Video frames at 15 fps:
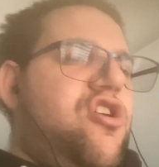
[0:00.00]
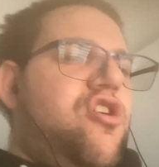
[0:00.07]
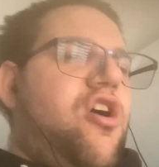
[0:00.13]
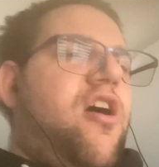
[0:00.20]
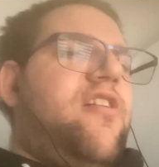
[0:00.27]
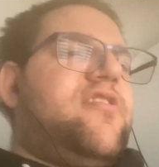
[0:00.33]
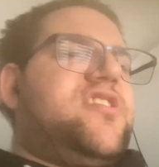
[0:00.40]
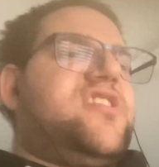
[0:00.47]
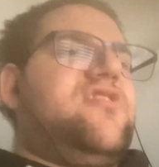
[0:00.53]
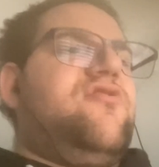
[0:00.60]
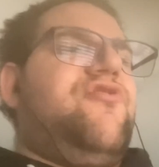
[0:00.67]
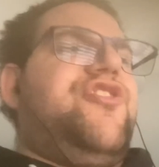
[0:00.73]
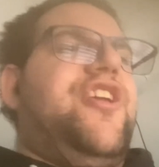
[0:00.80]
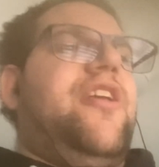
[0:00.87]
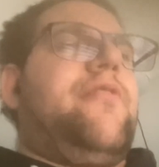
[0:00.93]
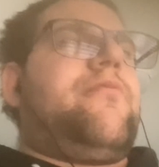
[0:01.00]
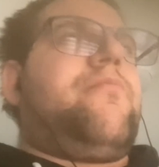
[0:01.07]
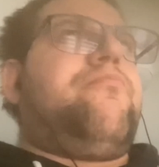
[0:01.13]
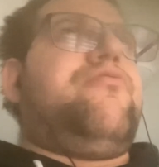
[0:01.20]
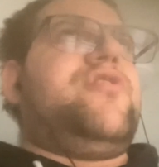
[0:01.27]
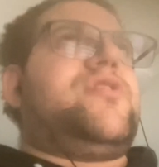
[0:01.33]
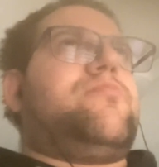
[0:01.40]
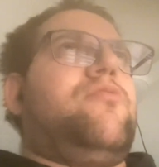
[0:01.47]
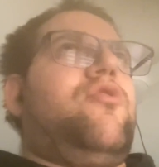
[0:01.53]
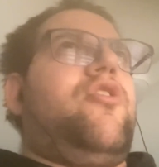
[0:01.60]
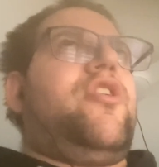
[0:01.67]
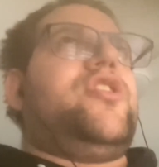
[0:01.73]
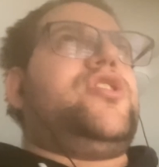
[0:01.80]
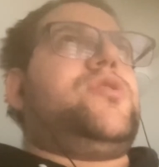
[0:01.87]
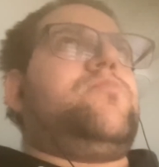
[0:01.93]
I still think the Brisbane
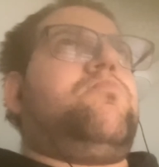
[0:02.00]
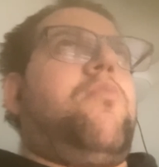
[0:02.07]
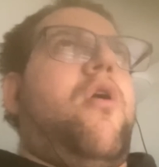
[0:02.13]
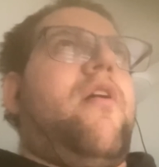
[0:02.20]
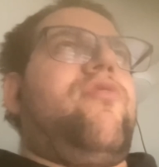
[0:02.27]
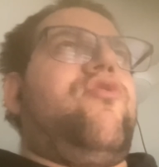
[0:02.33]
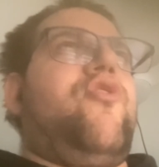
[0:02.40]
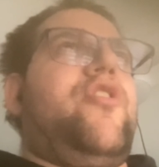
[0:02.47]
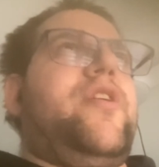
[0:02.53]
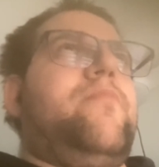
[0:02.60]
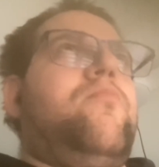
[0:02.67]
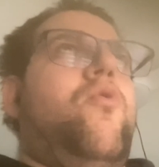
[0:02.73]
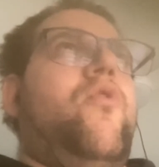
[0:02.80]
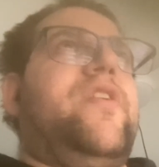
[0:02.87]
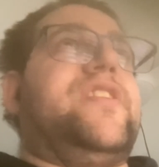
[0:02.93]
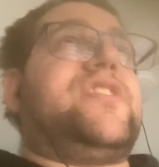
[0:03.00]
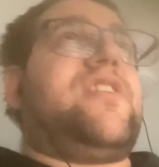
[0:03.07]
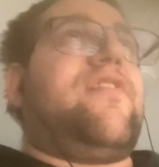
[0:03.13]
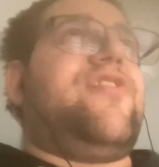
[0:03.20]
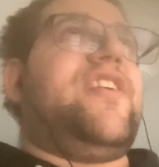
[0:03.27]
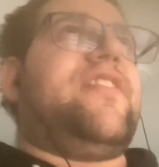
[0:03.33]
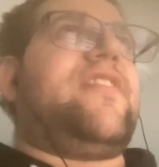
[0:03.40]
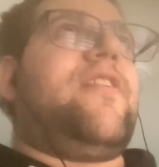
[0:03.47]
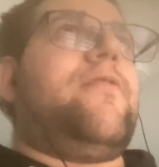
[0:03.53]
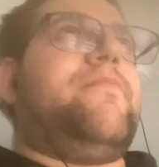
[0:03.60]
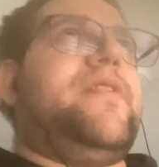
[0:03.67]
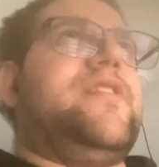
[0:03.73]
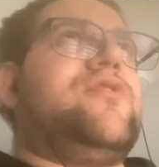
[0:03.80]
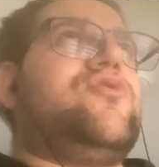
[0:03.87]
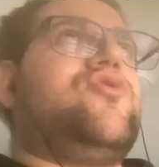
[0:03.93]
Lions by 30 points. I think they'll
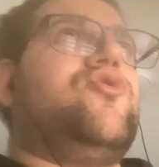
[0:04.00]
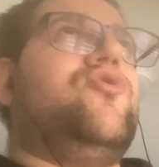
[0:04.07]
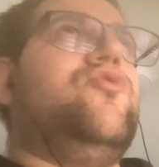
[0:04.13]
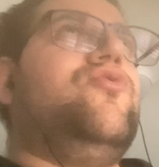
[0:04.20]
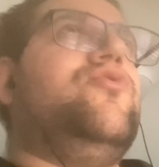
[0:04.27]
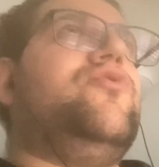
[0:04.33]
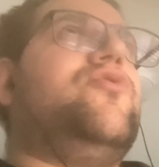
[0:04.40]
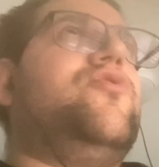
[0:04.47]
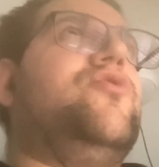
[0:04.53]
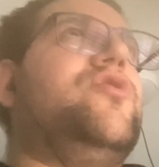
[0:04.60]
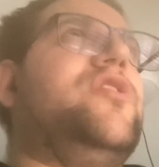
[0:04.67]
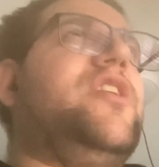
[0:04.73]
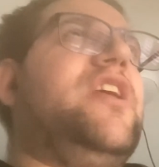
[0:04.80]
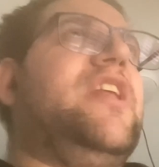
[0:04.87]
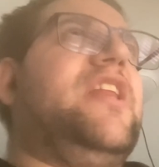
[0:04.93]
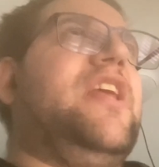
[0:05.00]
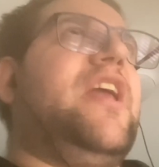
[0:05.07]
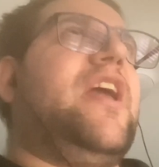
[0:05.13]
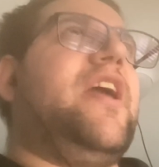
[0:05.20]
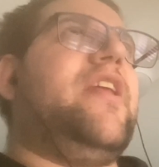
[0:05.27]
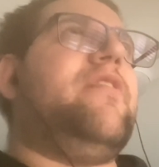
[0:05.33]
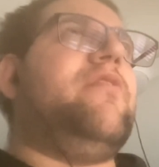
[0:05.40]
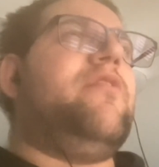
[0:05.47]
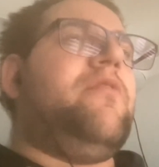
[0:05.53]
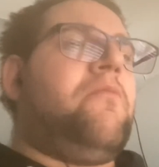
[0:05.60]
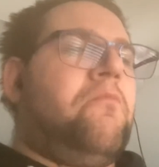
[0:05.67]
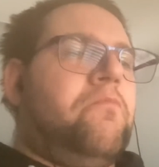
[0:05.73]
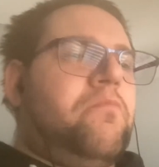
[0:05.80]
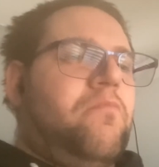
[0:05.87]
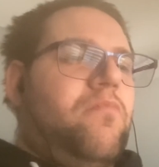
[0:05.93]
be too good in the end.
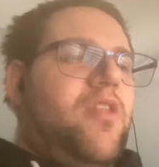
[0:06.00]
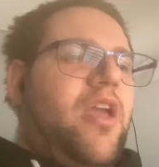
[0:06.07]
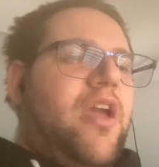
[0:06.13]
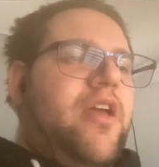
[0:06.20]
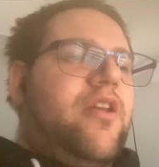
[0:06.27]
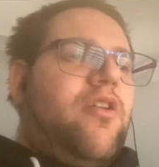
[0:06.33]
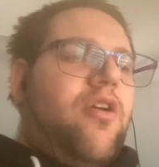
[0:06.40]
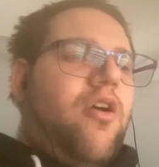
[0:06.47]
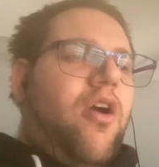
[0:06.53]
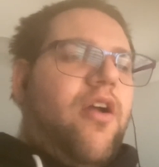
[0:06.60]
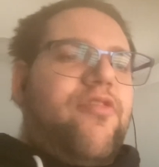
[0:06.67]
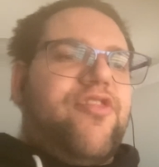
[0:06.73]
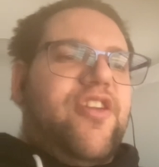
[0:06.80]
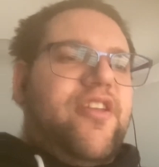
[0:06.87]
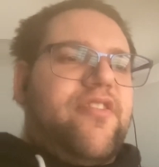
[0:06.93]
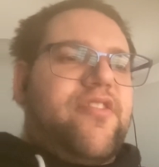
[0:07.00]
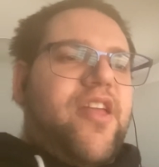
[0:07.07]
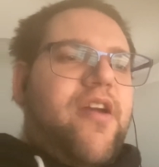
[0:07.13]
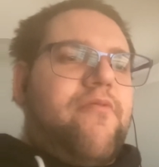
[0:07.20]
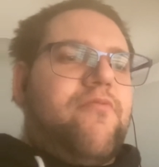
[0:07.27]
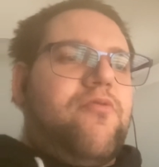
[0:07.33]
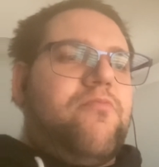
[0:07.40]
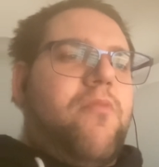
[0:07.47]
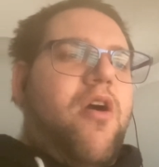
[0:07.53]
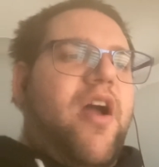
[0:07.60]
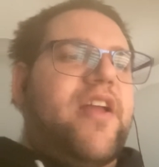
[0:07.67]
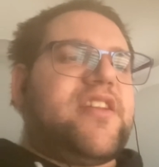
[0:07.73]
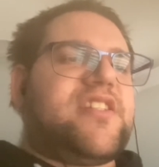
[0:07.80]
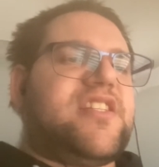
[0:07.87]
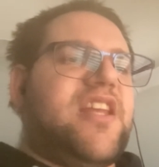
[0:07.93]
And I think that we
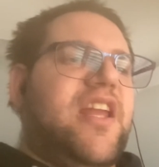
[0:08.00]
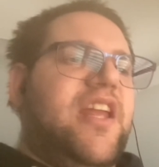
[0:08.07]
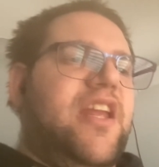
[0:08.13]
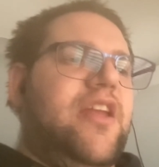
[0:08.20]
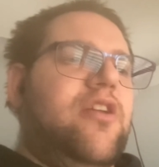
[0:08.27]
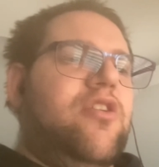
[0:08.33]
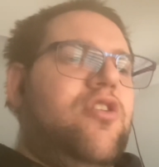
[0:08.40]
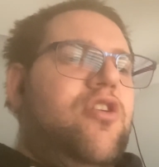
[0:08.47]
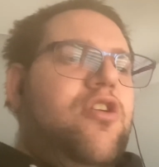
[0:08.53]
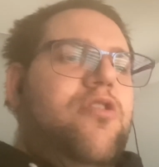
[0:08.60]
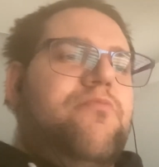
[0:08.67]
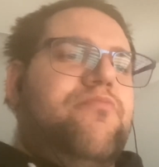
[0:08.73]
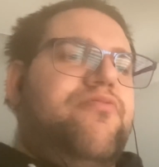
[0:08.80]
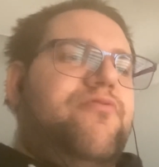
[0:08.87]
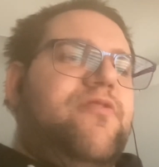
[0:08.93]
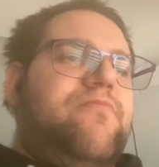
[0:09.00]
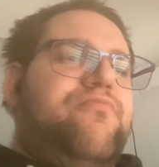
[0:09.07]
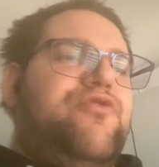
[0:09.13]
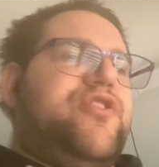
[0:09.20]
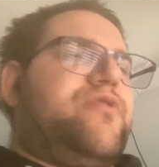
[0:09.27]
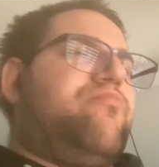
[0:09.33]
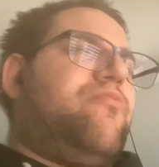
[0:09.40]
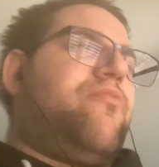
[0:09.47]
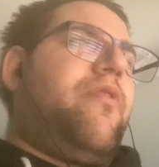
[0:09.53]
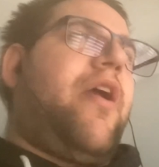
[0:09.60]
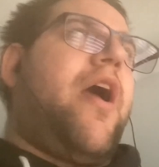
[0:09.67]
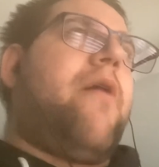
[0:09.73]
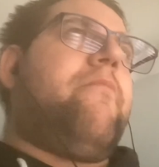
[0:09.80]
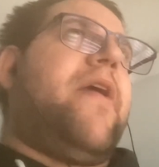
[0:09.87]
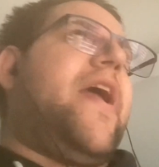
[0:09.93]
might see Brisbane
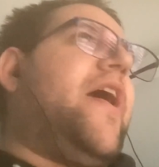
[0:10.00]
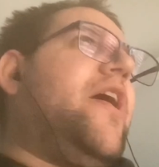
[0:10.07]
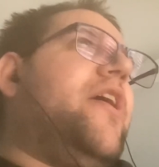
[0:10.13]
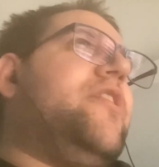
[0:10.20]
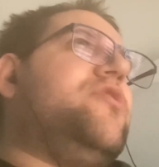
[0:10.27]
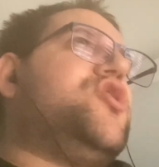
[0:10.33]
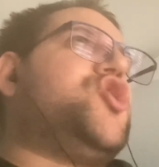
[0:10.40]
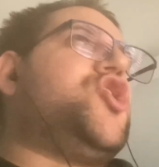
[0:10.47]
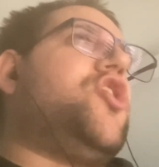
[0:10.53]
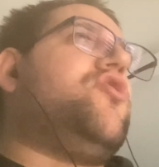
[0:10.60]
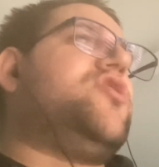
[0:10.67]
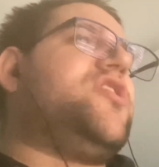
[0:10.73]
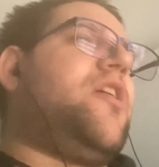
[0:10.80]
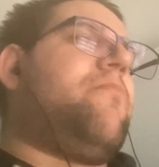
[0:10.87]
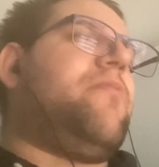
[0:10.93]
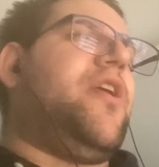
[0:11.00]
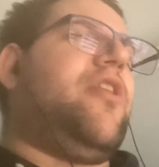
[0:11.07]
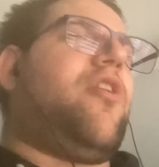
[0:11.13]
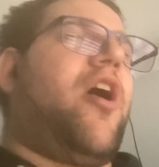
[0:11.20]
come out and show something.